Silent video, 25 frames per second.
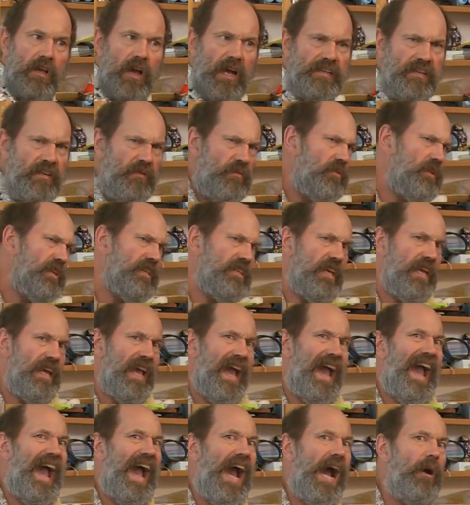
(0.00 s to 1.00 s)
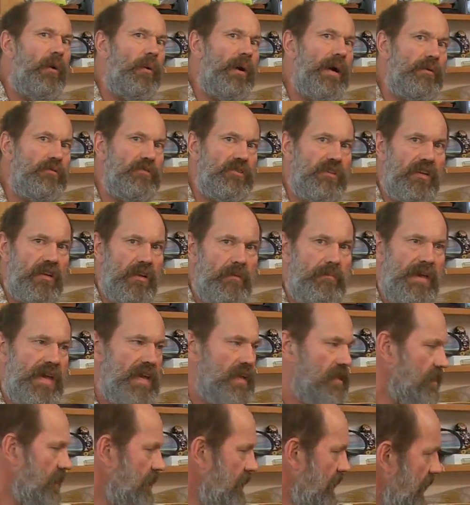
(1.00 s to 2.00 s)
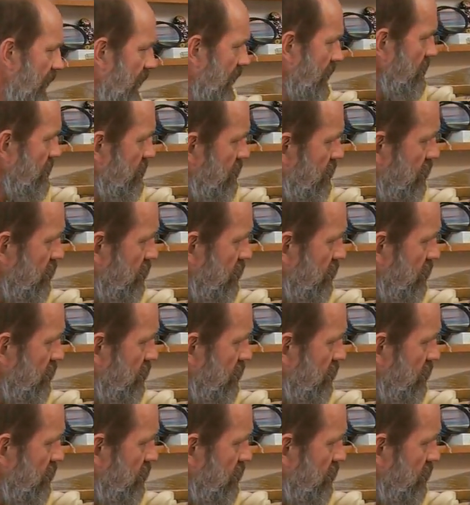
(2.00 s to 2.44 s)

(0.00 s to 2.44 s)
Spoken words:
I didn't really say how I was going to make the head